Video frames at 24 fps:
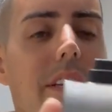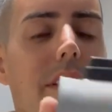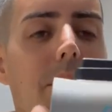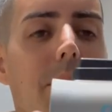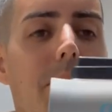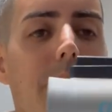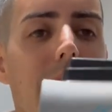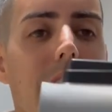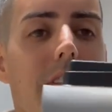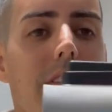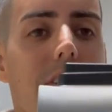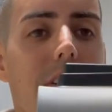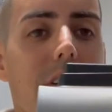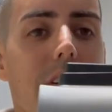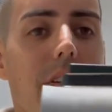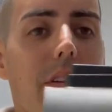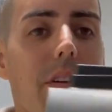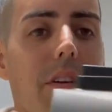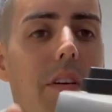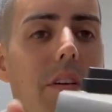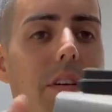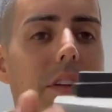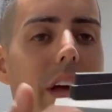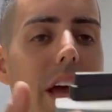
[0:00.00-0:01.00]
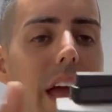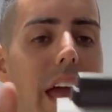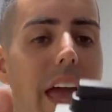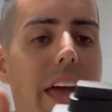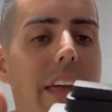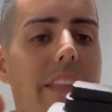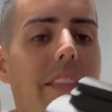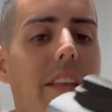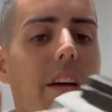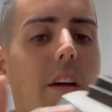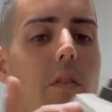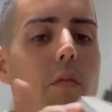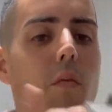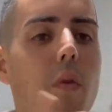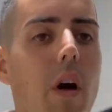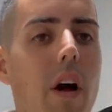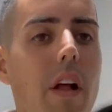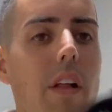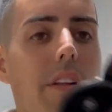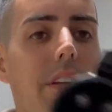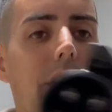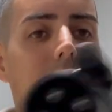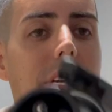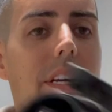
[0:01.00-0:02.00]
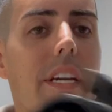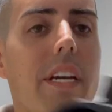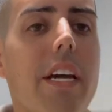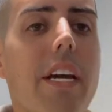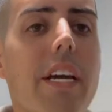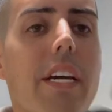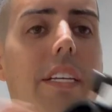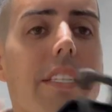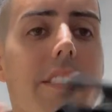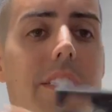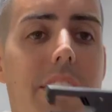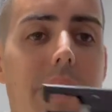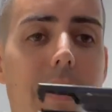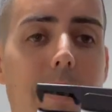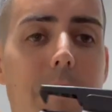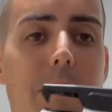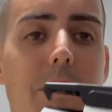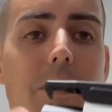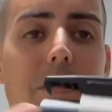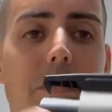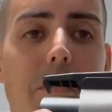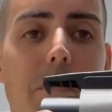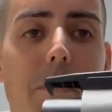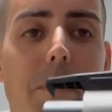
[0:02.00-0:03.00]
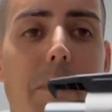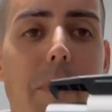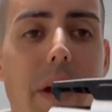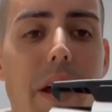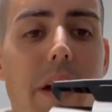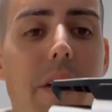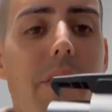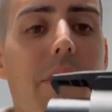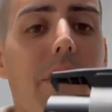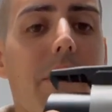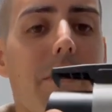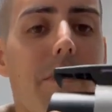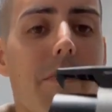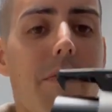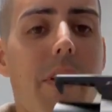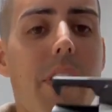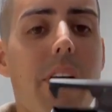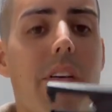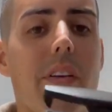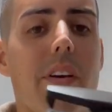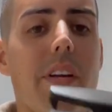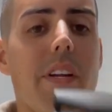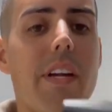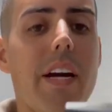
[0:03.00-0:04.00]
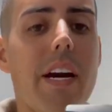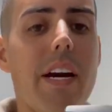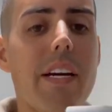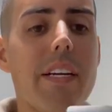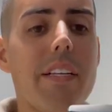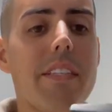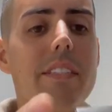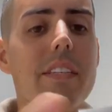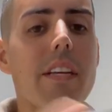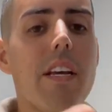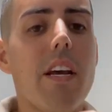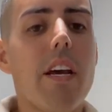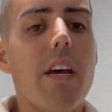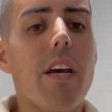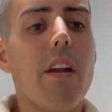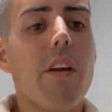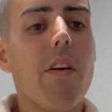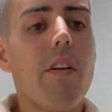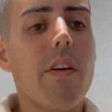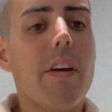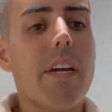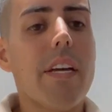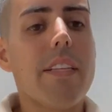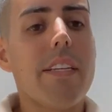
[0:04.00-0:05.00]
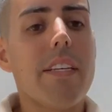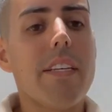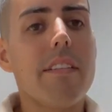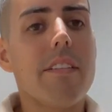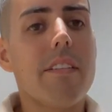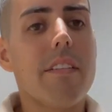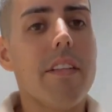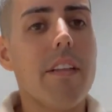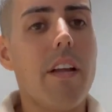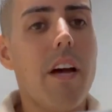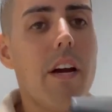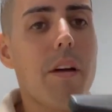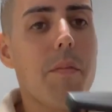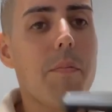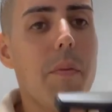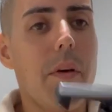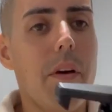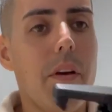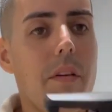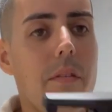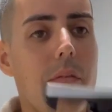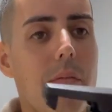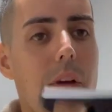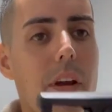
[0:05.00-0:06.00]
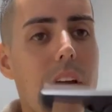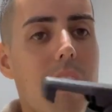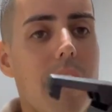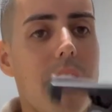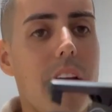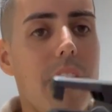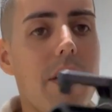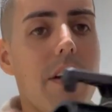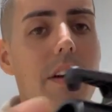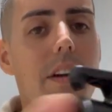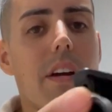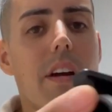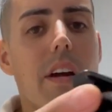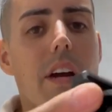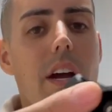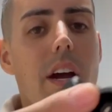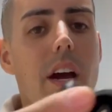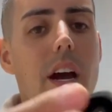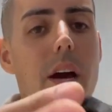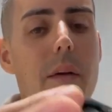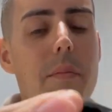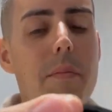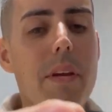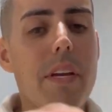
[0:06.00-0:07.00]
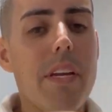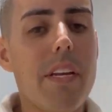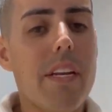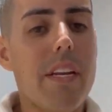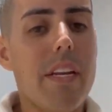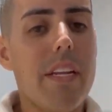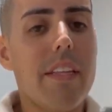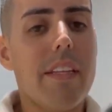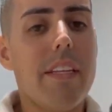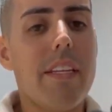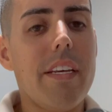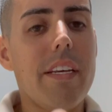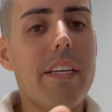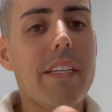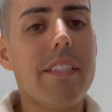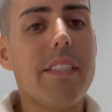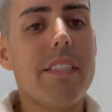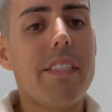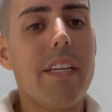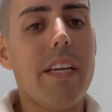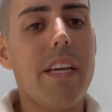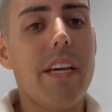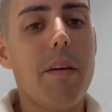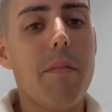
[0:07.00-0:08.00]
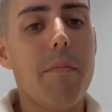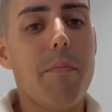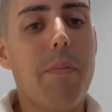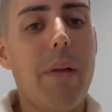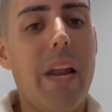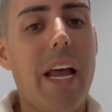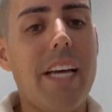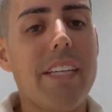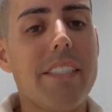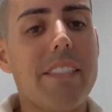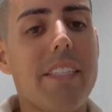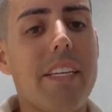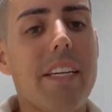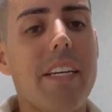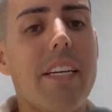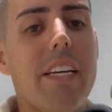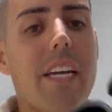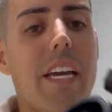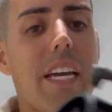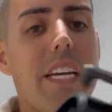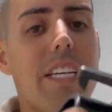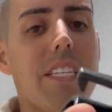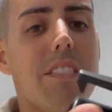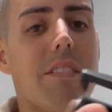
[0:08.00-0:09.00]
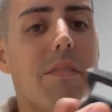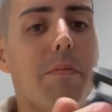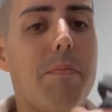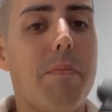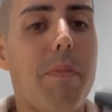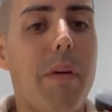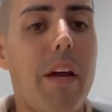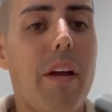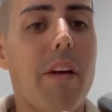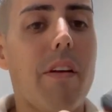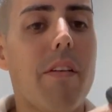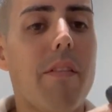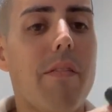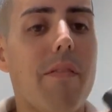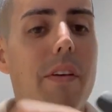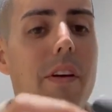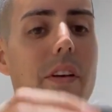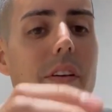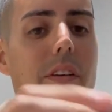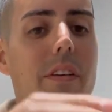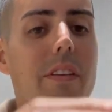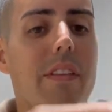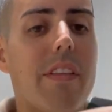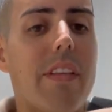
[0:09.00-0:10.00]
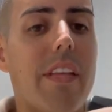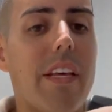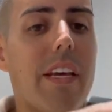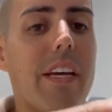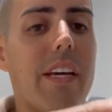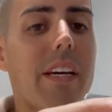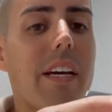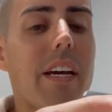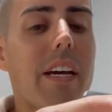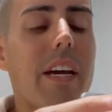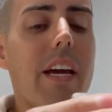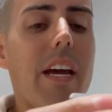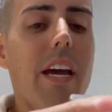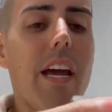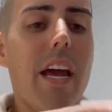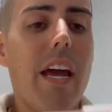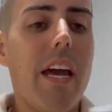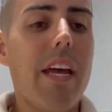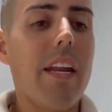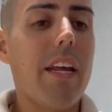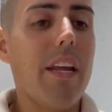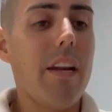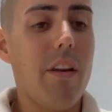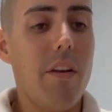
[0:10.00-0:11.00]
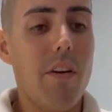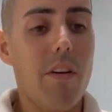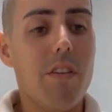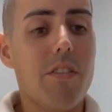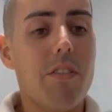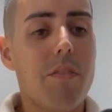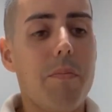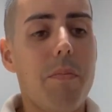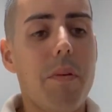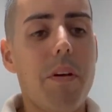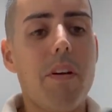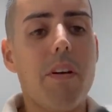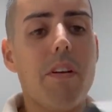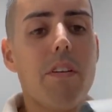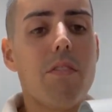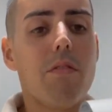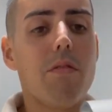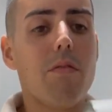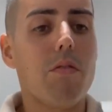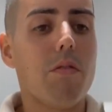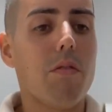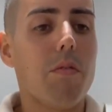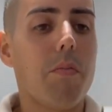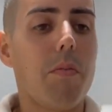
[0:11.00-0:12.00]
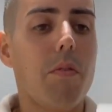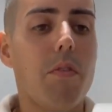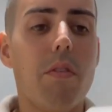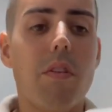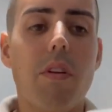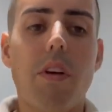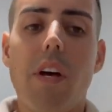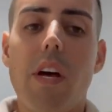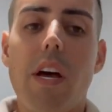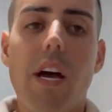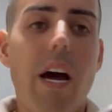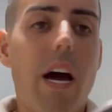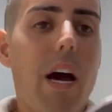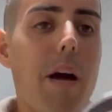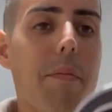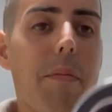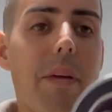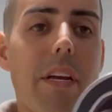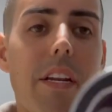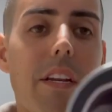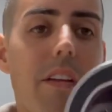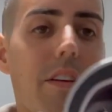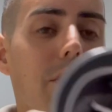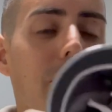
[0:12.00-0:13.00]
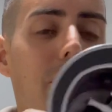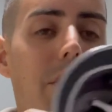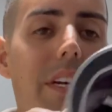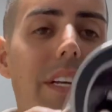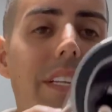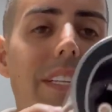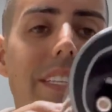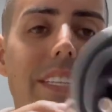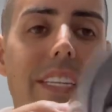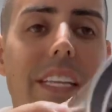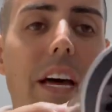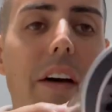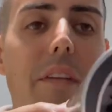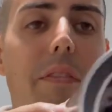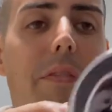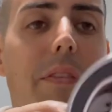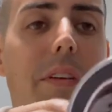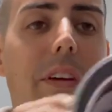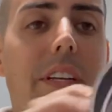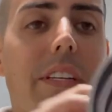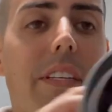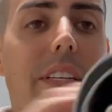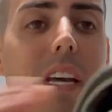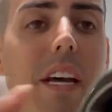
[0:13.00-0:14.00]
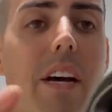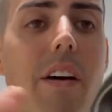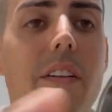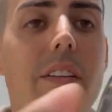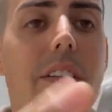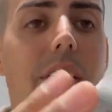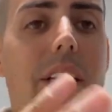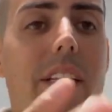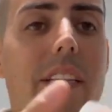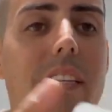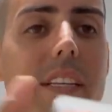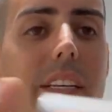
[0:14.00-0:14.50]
the material and the quality seems very nice. Look at this lock button right here. I mean, this plastic is very thick and it looks very durable. I mean, you can definitely tell that